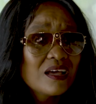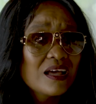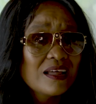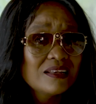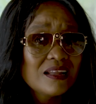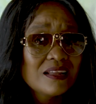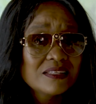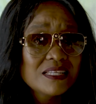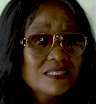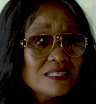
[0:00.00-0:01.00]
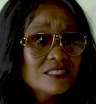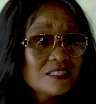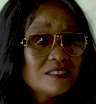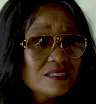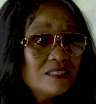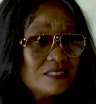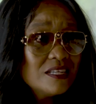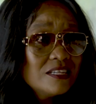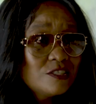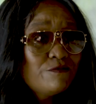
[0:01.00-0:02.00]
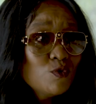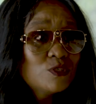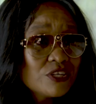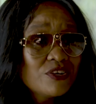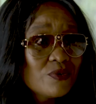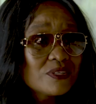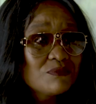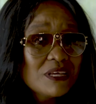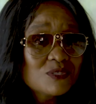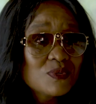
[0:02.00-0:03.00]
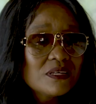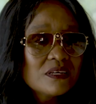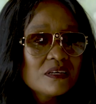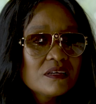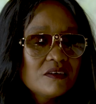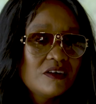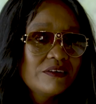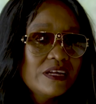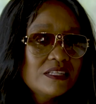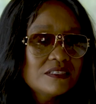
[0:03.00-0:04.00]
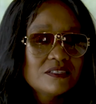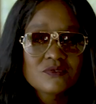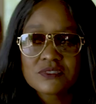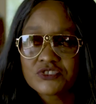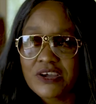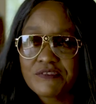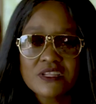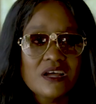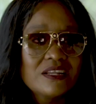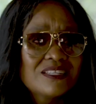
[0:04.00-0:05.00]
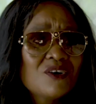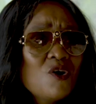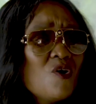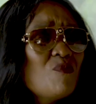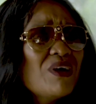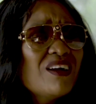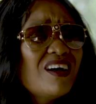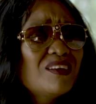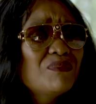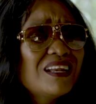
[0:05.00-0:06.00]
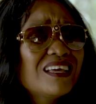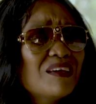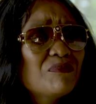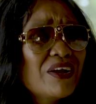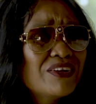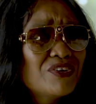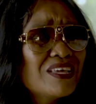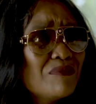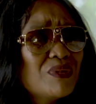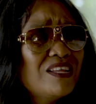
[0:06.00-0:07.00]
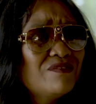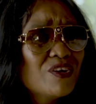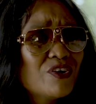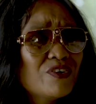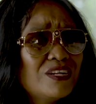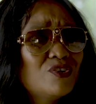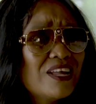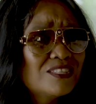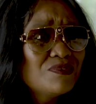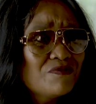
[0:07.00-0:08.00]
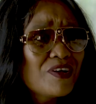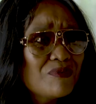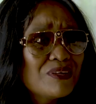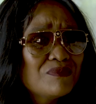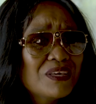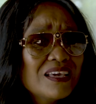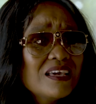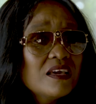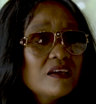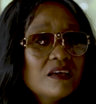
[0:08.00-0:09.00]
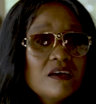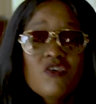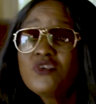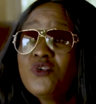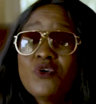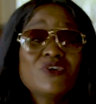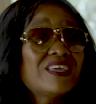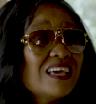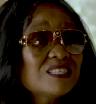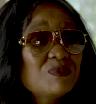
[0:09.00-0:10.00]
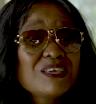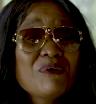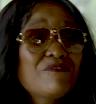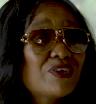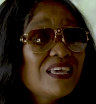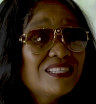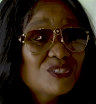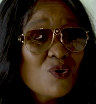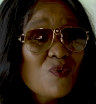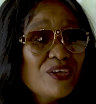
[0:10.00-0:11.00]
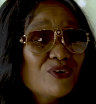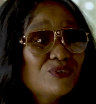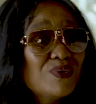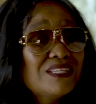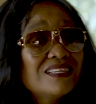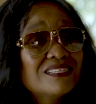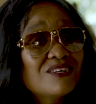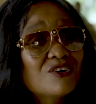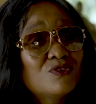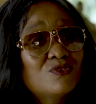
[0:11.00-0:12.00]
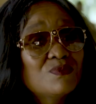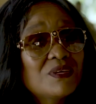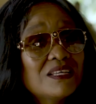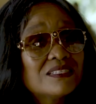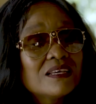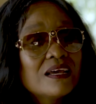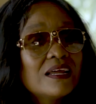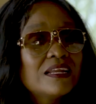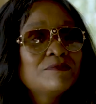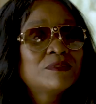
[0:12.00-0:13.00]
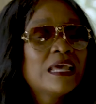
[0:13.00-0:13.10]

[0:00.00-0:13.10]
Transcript: And this is still his future you're going to mess with. All right, you try to talk later. Oh my God, the man I get married. You can't believe you're going to really do that to your family. Oh no, you can't speak. You have kids. No, why you got? What you think this I got to do to him kids? And then him